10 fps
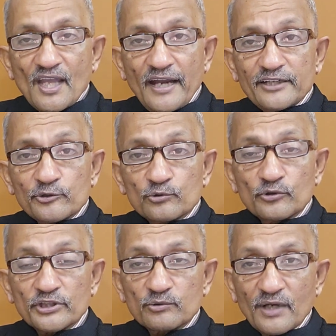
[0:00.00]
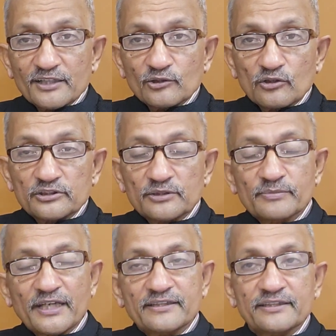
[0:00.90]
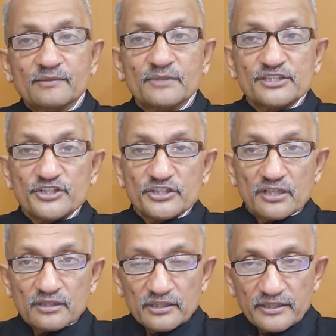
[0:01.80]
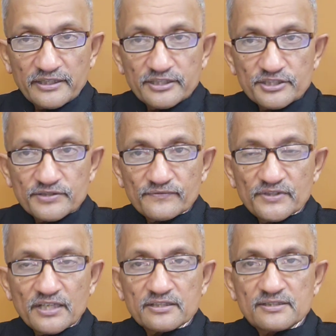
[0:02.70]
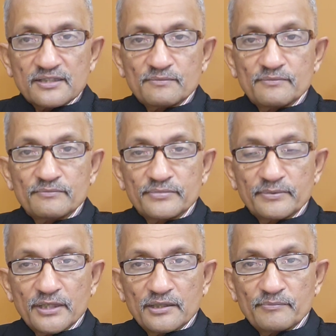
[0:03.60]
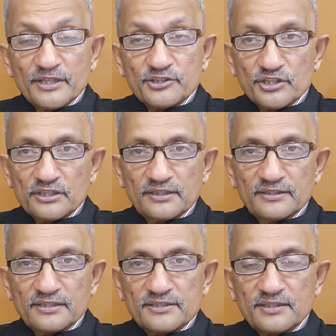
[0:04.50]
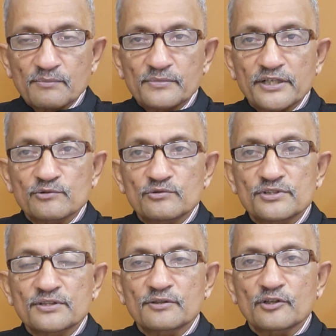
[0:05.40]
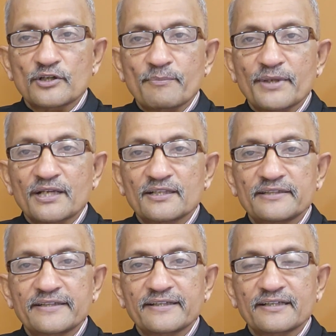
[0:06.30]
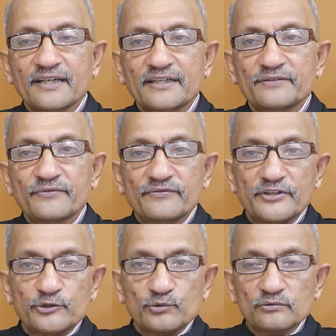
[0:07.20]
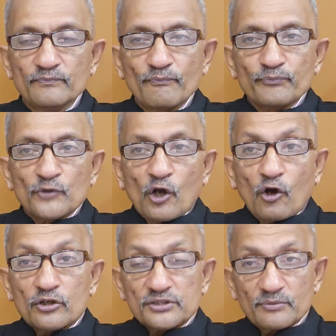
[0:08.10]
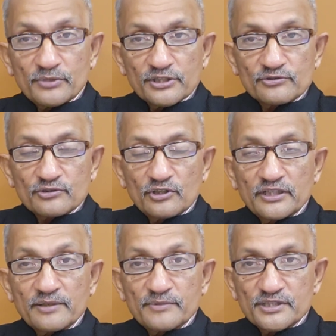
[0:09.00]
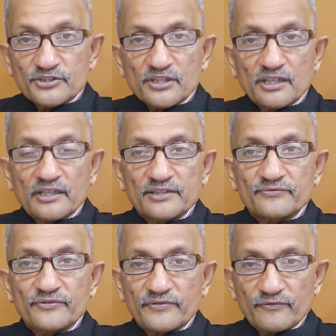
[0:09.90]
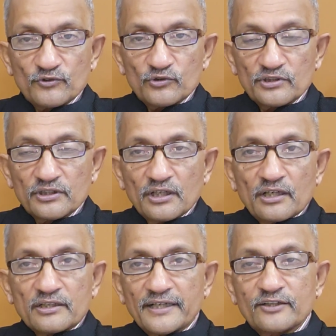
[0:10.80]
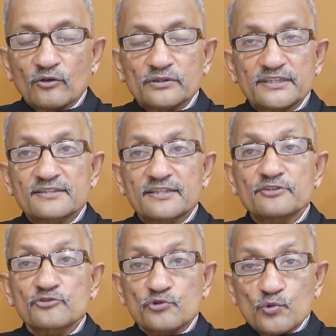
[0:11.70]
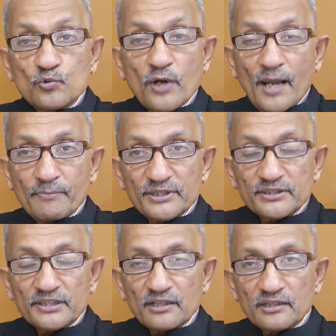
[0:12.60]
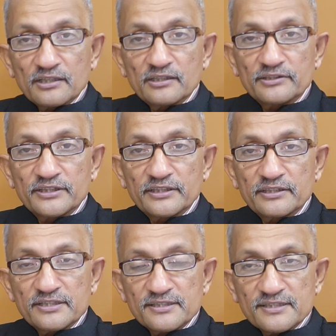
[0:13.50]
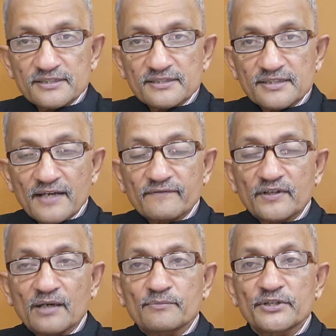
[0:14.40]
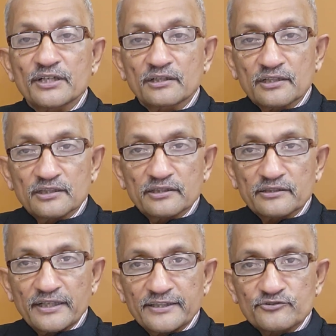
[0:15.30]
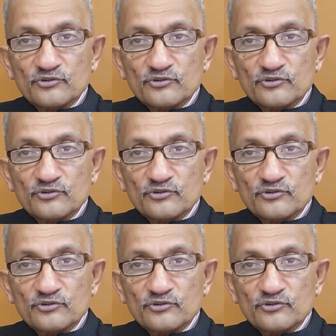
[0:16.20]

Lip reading: And you could require long-term care at a much younger age if there is some major illness. Somebody who's got a paralytic attack at 52, or somebody who's got dementia at 54, right? All these things do happen younger. The diseases have come younger, right?